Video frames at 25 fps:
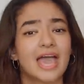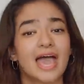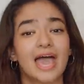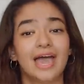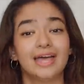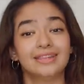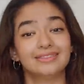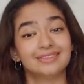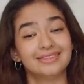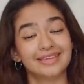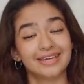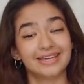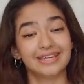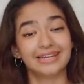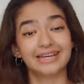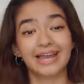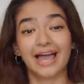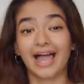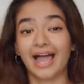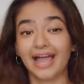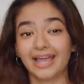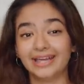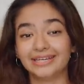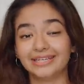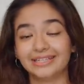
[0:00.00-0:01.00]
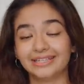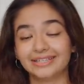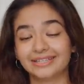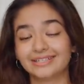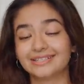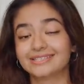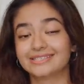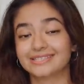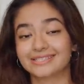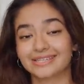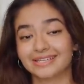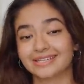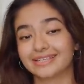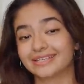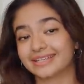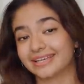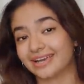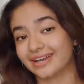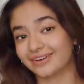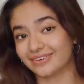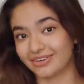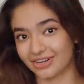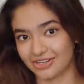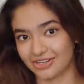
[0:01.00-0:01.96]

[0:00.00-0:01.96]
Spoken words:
and then I need a skincare